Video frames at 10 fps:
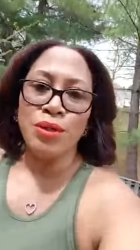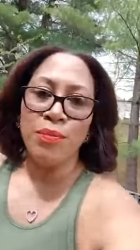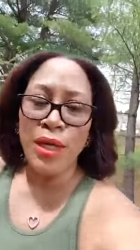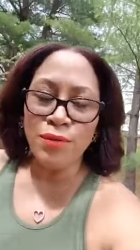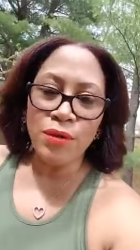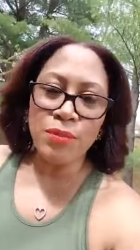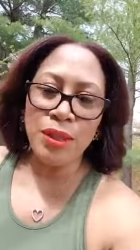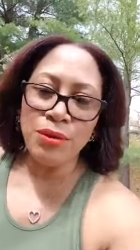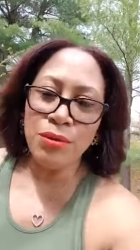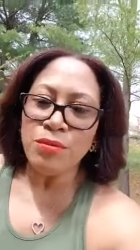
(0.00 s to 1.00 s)
in your bedroom
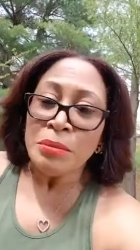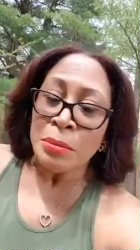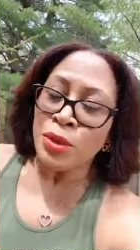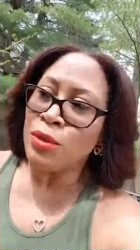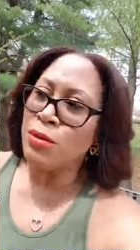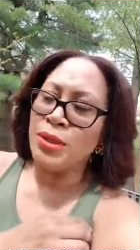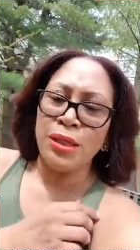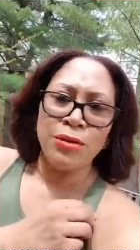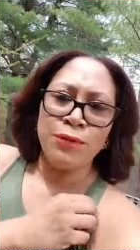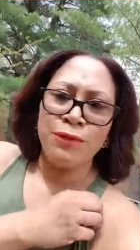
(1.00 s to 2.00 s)
and you you know
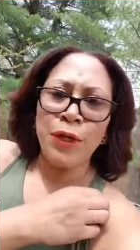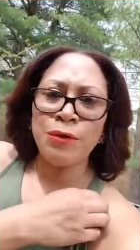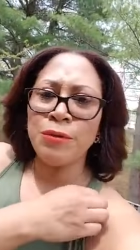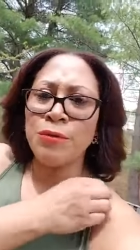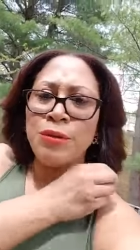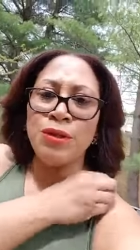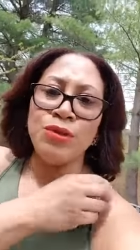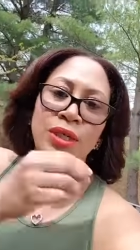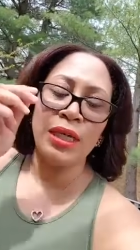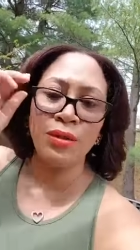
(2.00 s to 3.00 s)
get on the phone or
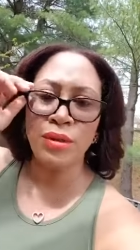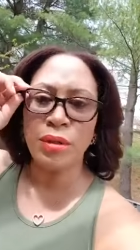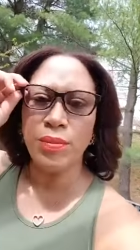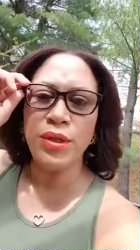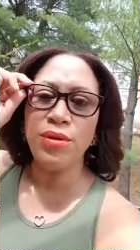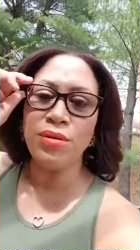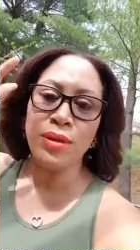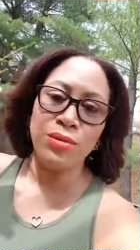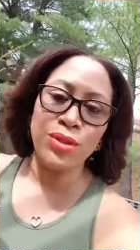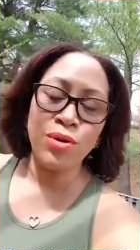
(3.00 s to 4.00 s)
you're getting on the
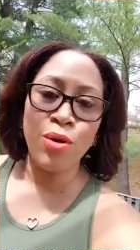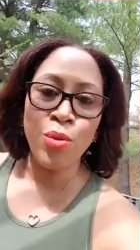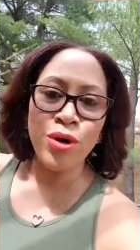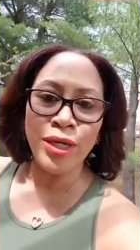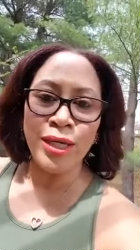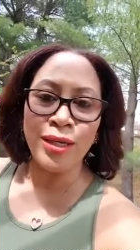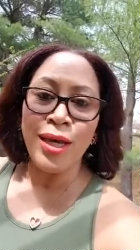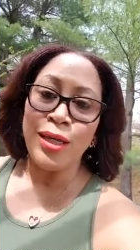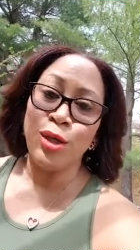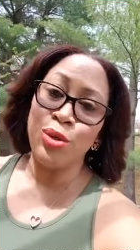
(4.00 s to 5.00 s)
computer and you start working,
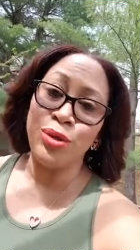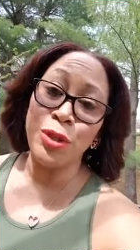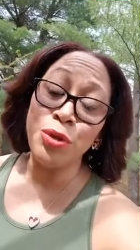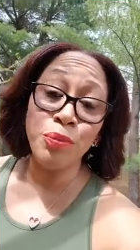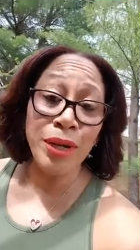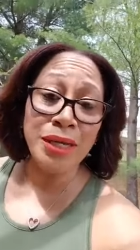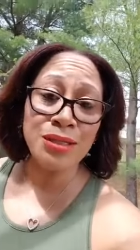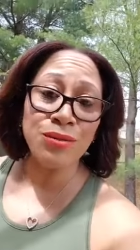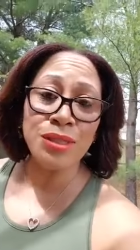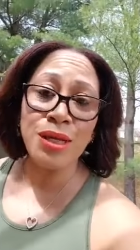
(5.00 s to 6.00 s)
then your then your brain
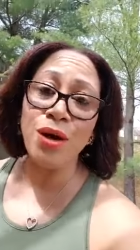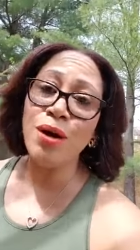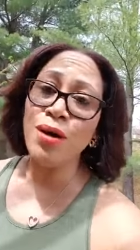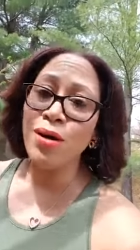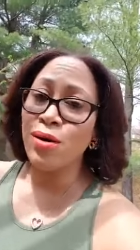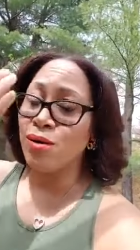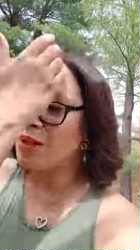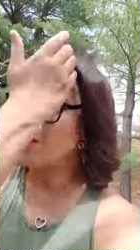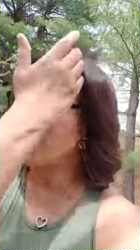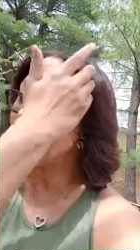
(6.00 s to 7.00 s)
is gonna say, oh,
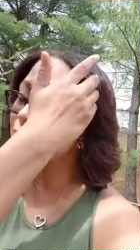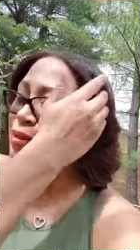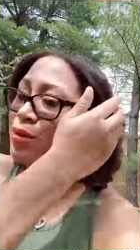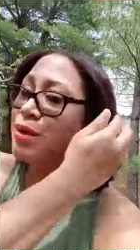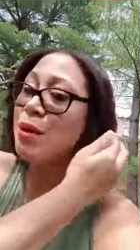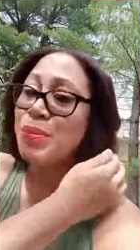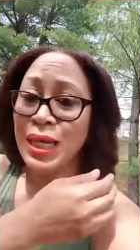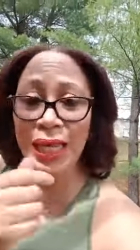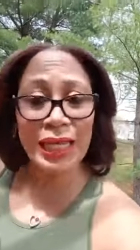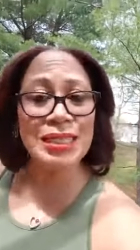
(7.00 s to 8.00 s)
this is her turn up
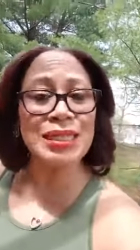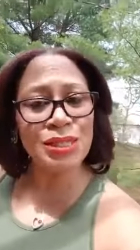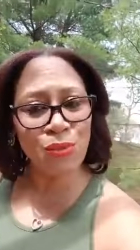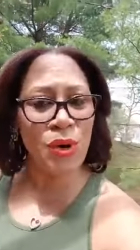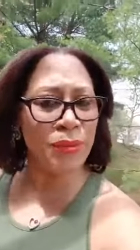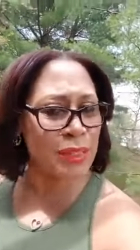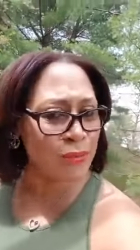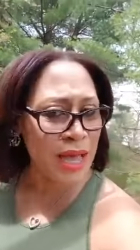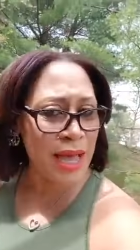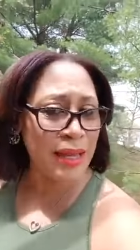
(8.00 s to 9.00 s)
place. This is the work
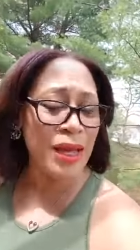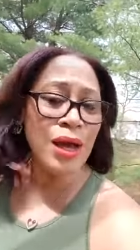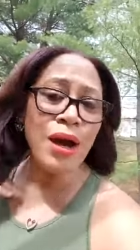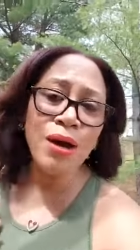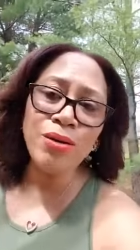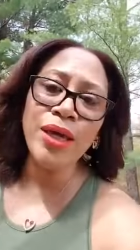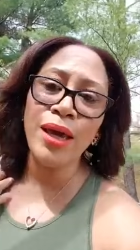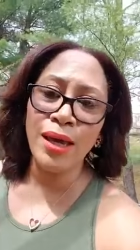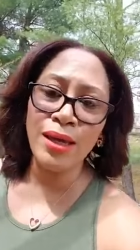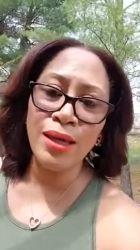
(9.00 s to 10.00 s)
spot.
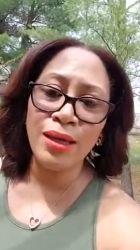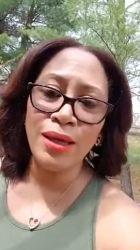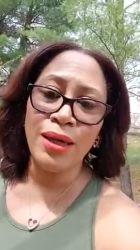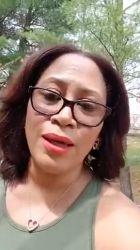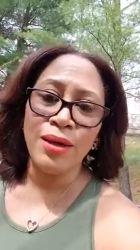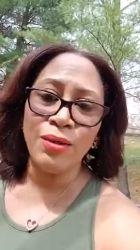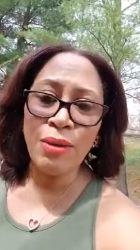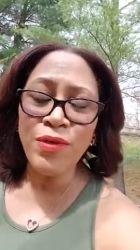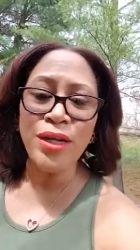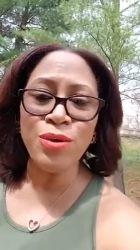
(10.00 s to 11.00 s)
Okay.
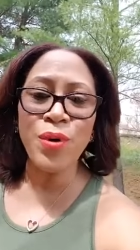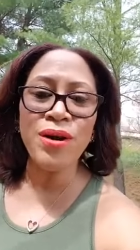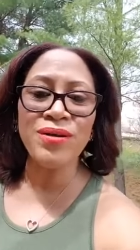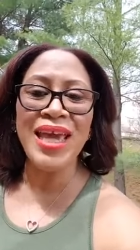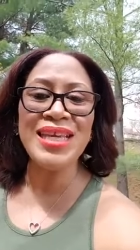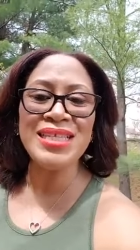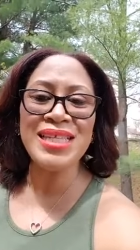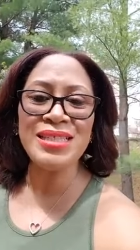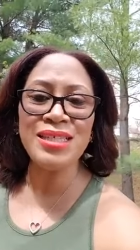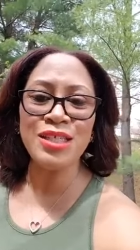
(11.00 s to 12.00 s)
I'm ready to work. Hey,
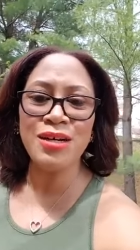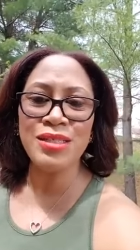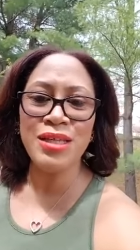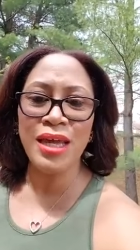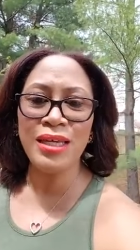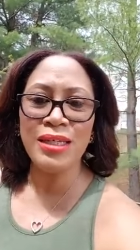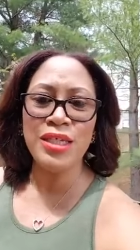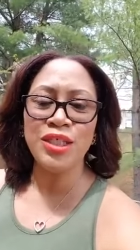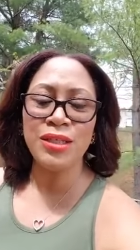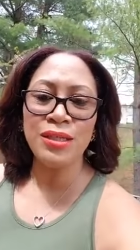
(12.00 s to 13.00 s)
Stacy Johnson. Hey,
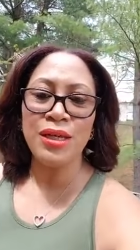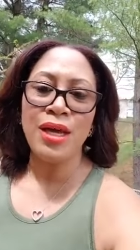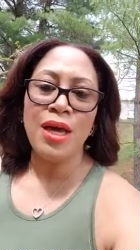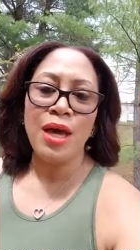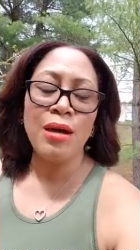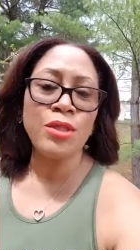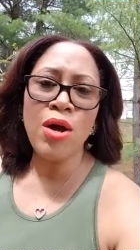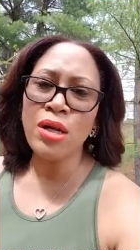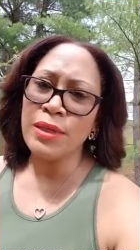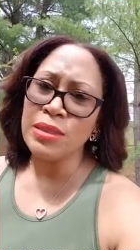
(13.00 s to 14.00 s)
Alicia. I'm
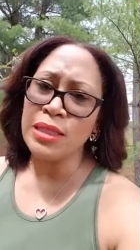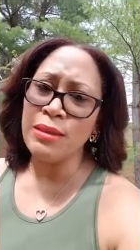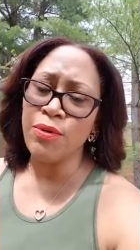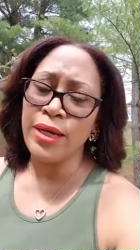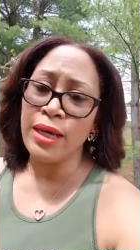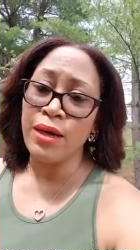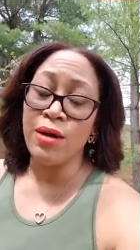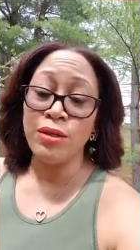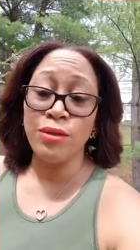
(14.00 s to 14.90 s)
talking about sleep right now.